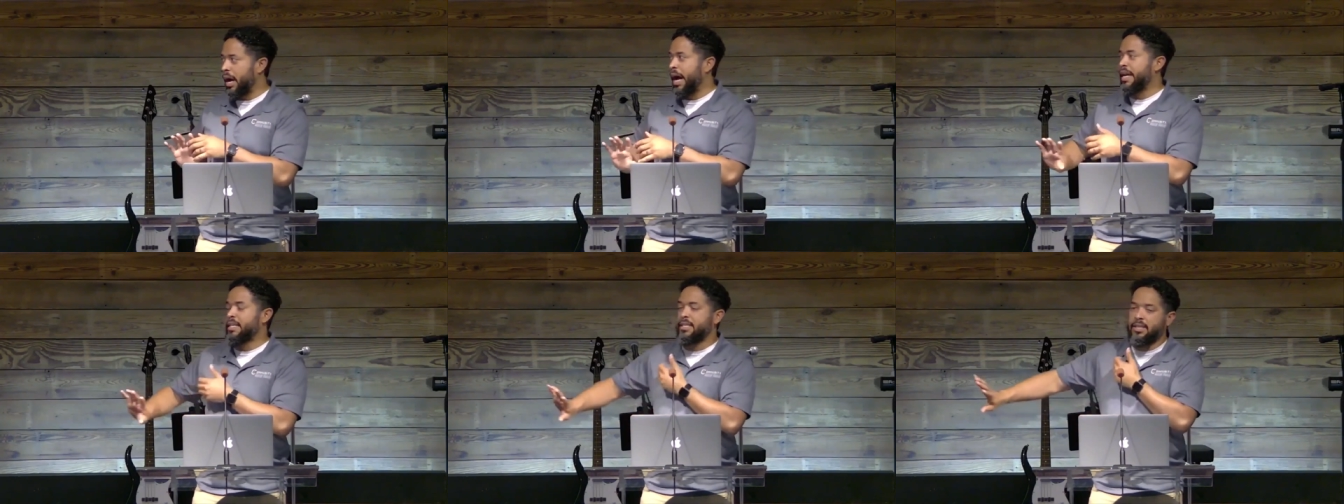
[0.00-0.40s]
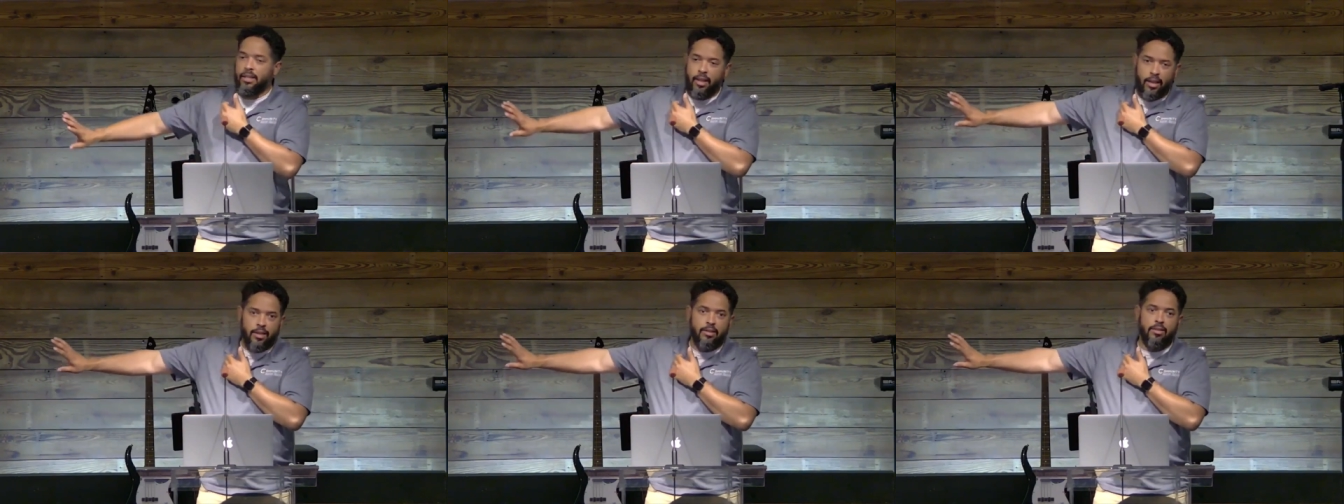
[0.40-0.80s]

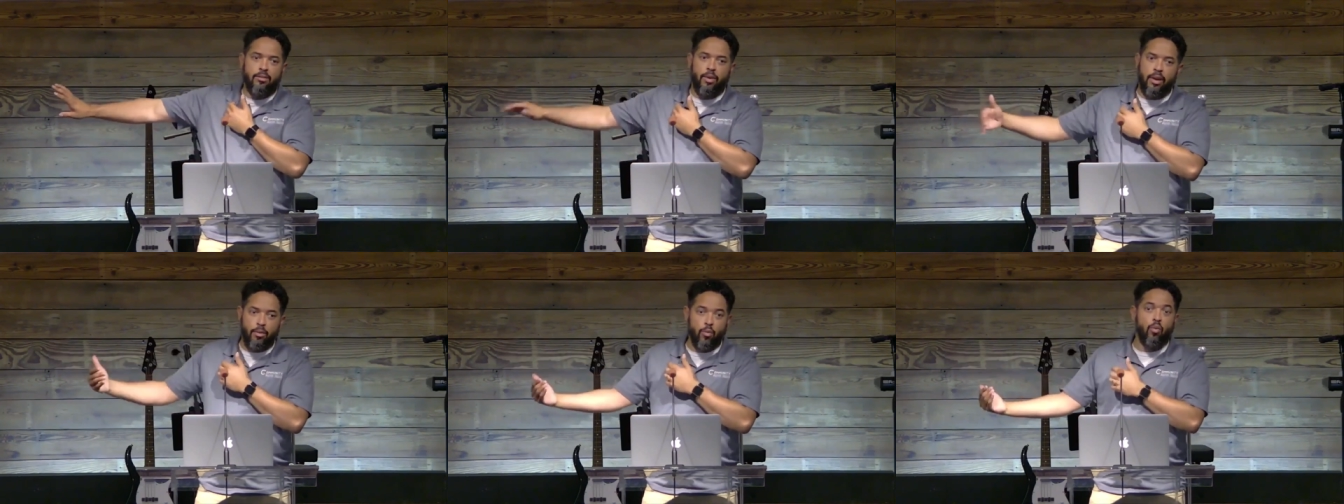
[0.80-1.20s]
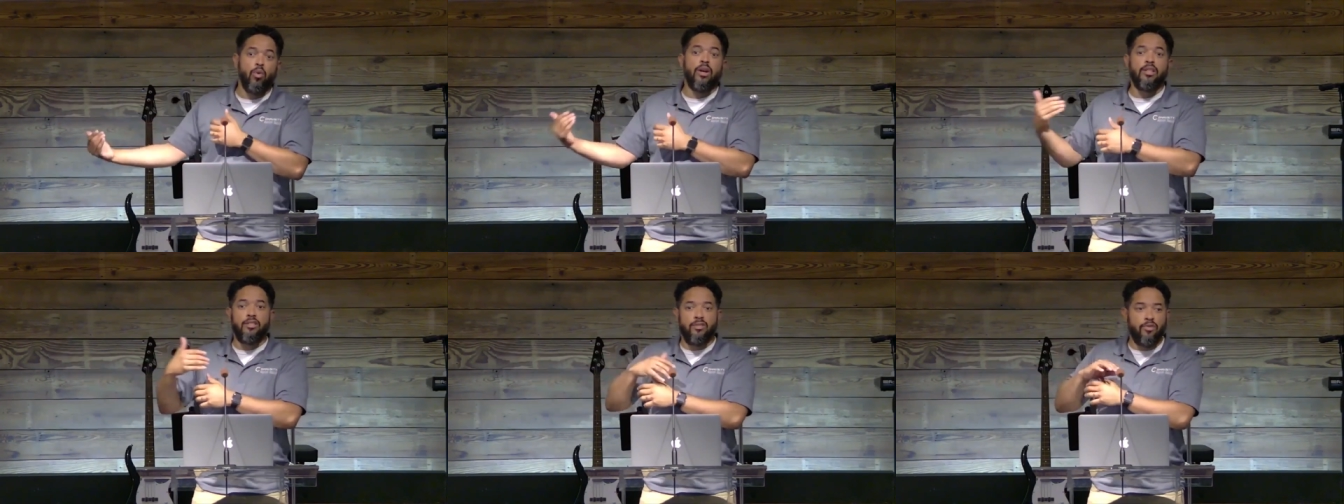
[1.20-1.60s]
isolates, right?
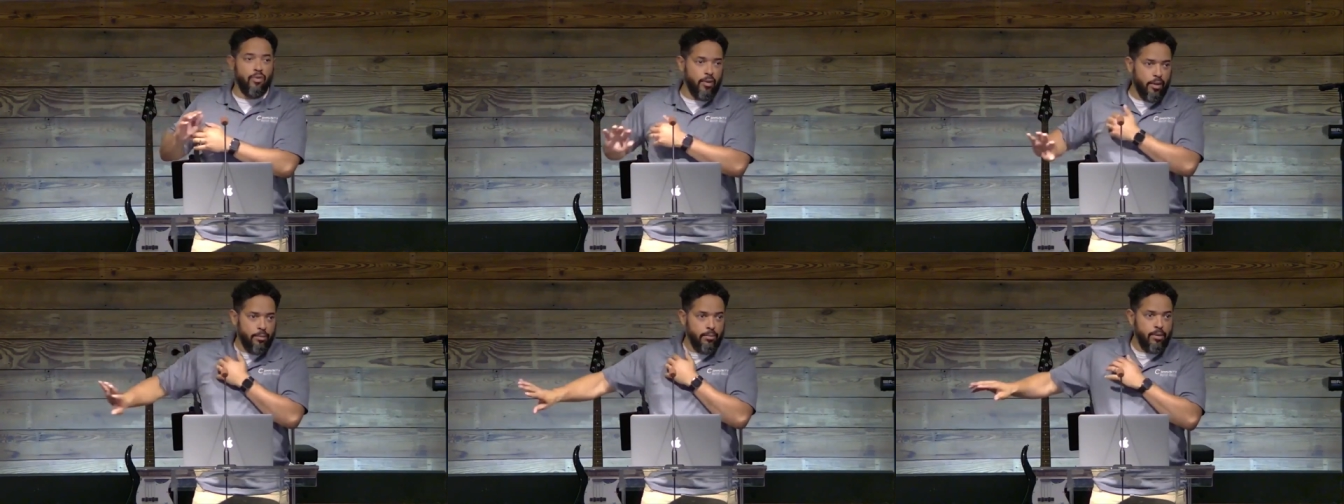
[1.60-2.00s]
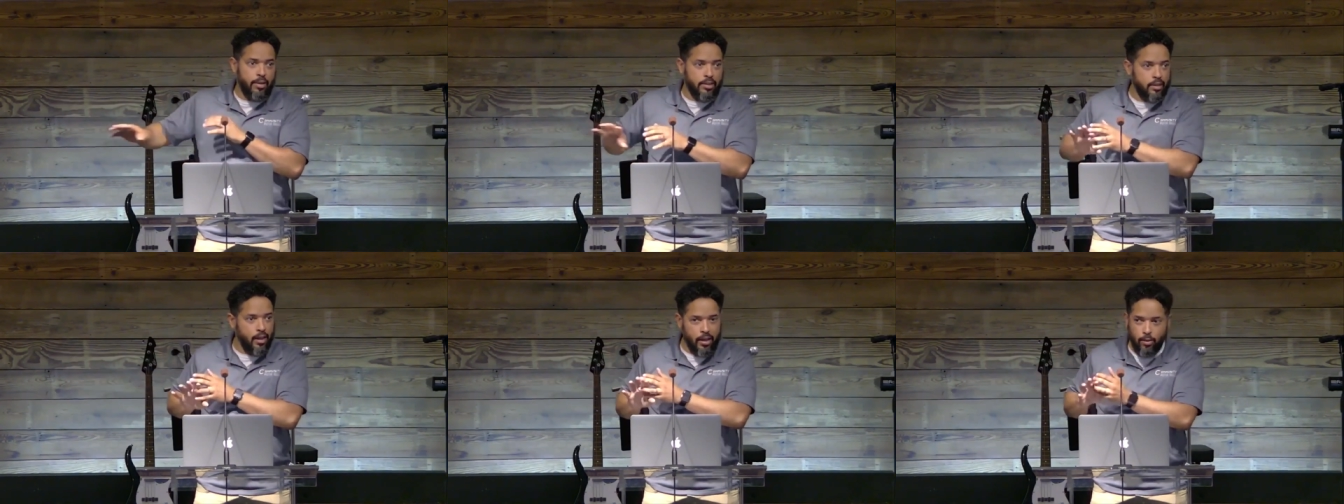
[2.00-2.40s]
Runs from.
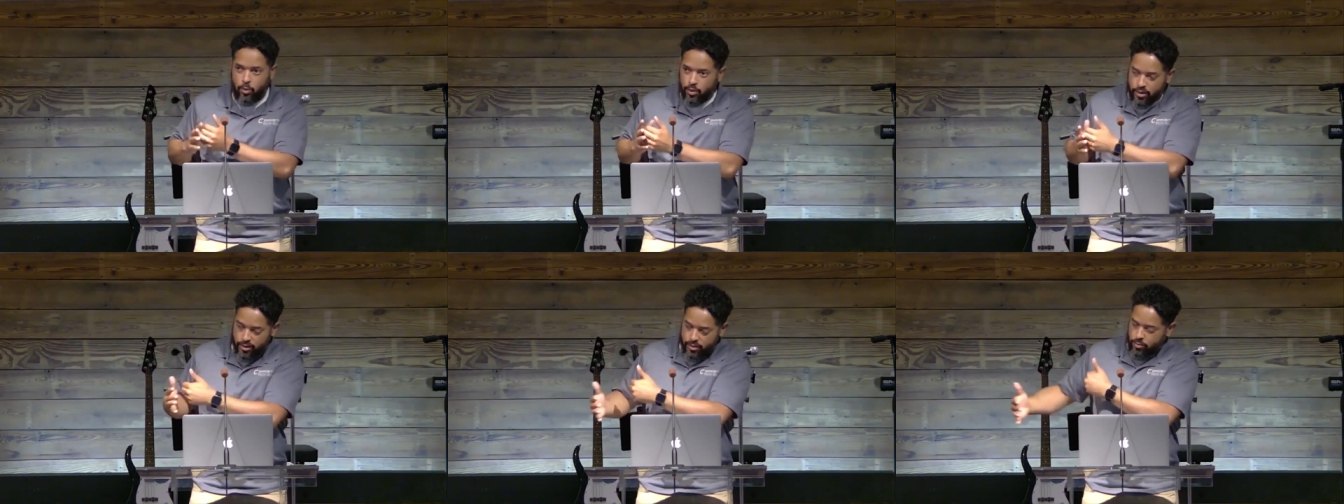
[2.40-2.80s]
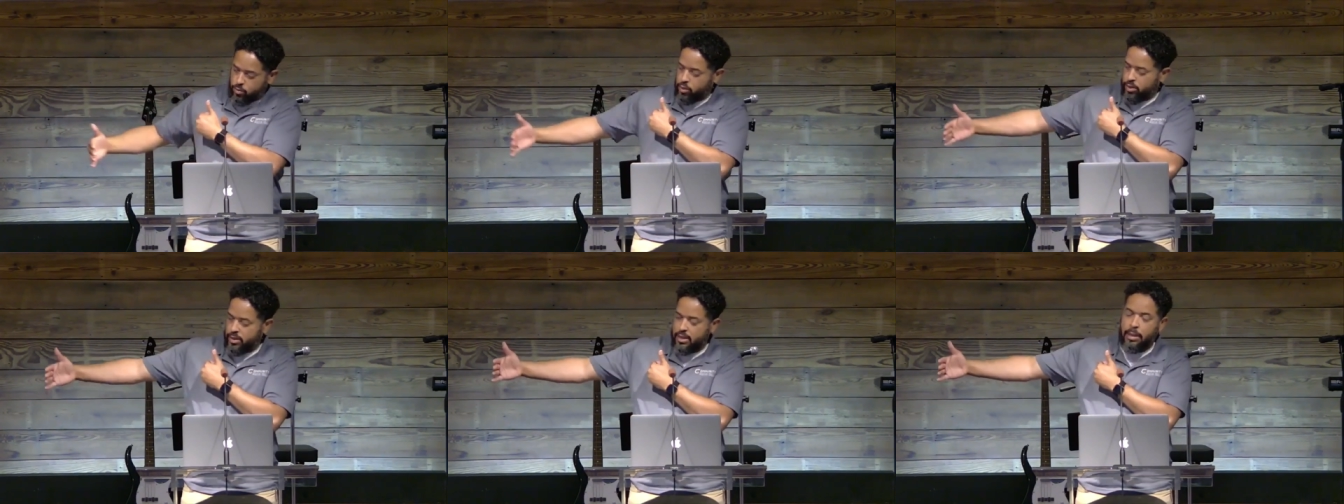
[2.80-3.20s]
It's like we're, we're
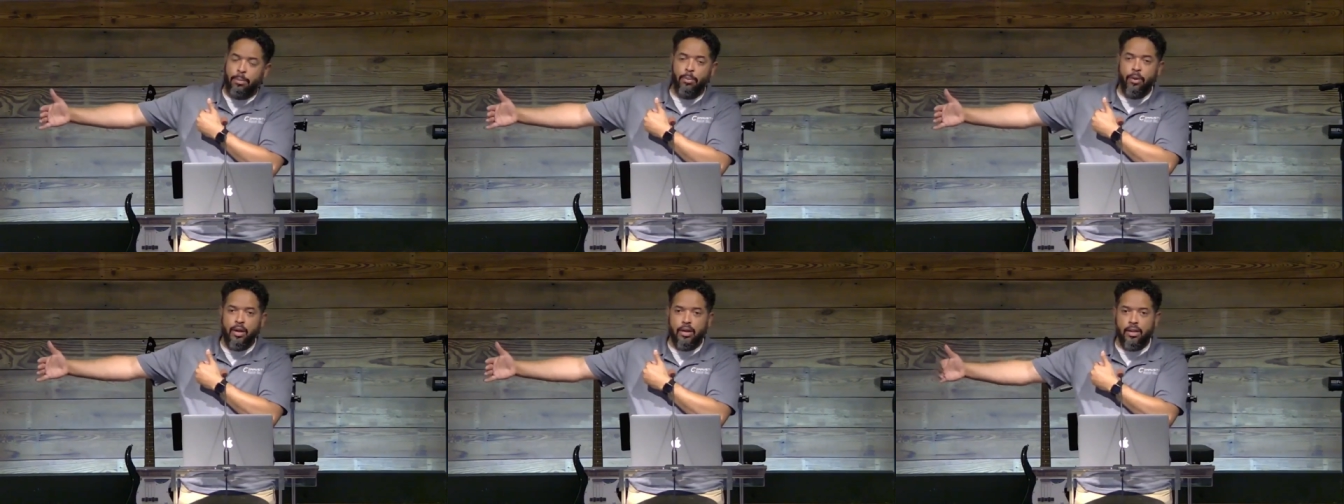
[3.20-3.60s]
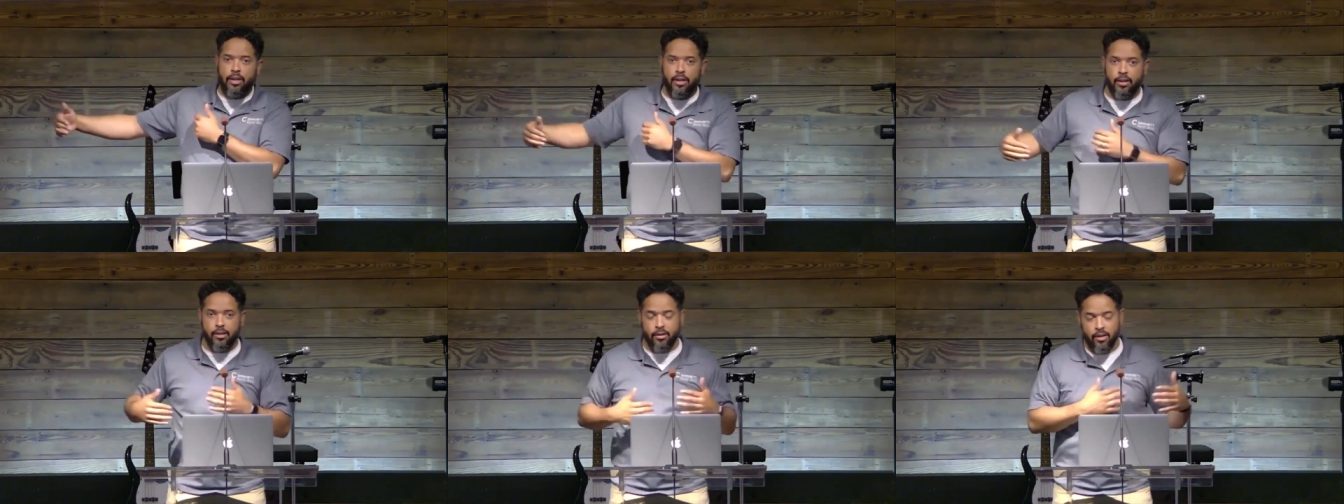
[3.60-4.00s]
separating
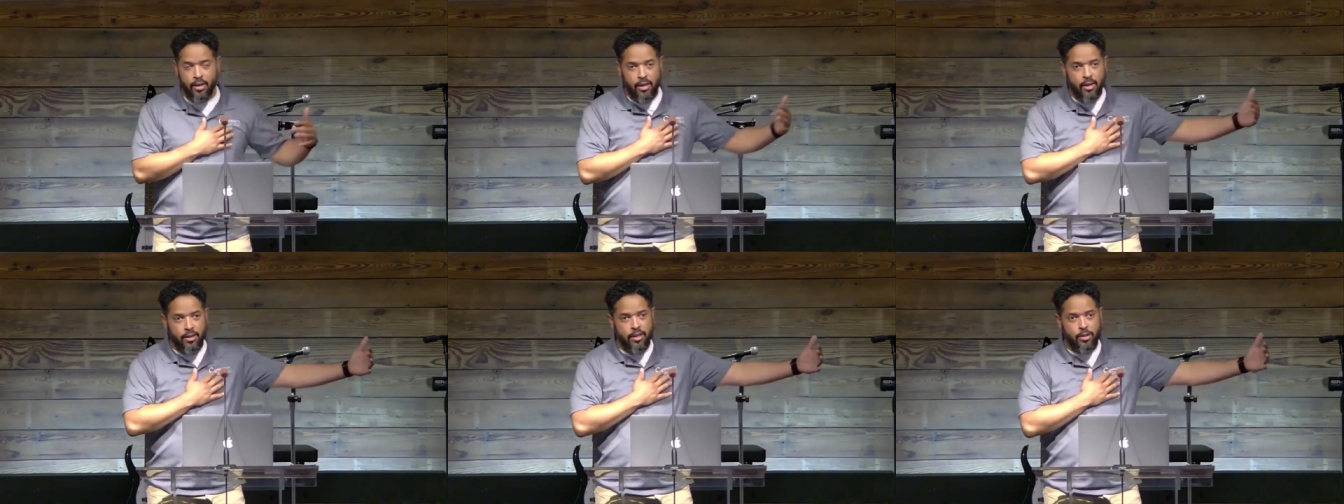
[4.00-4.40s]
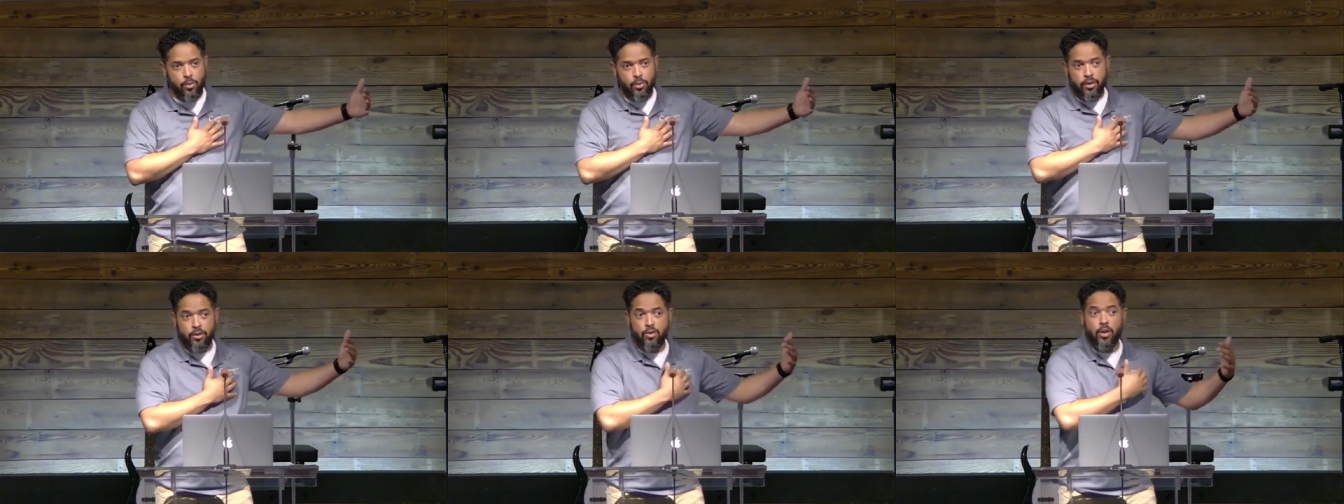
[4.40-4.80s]
here, this one,
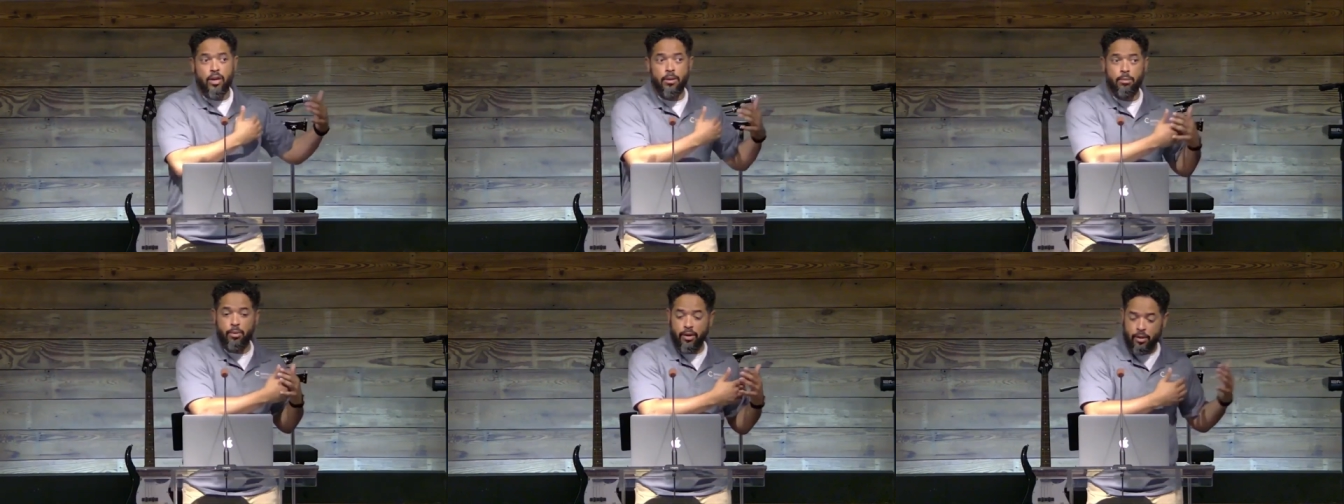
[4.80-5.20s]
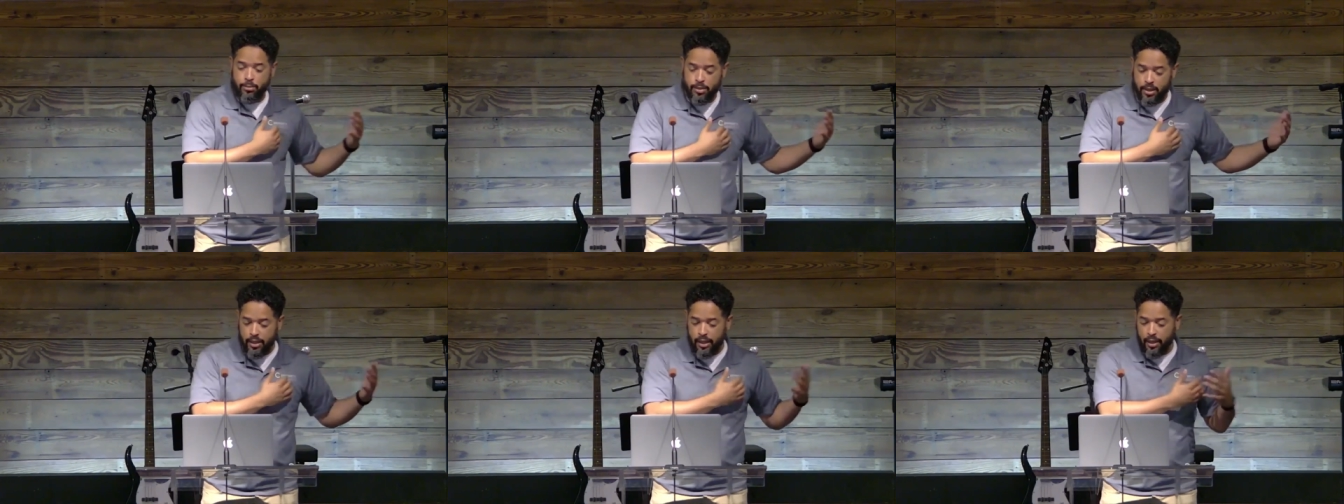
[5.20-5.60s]
they're trying to bring them
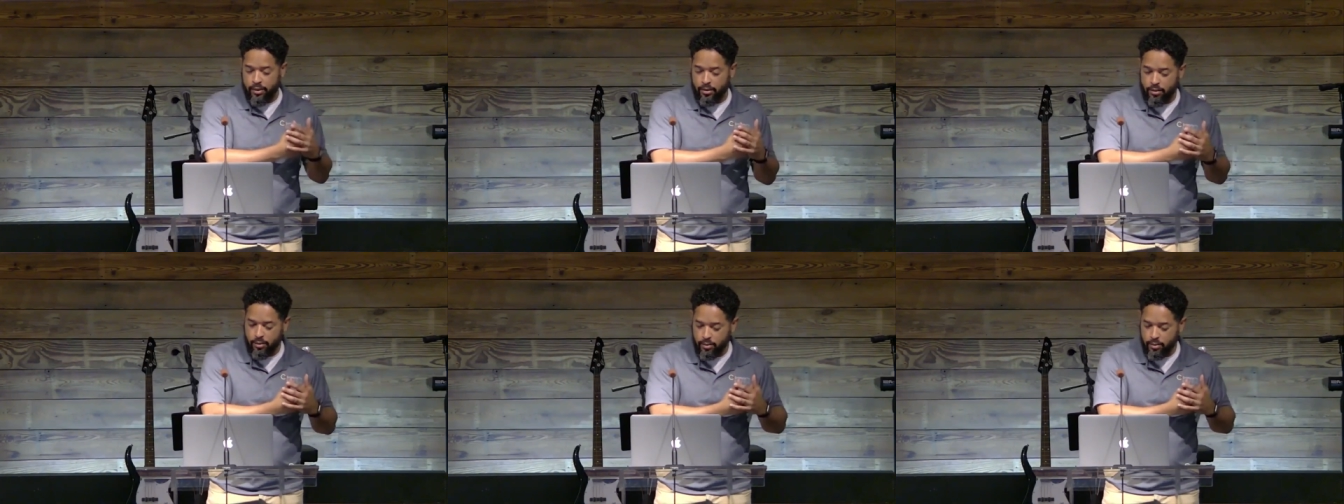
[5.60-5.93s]
together.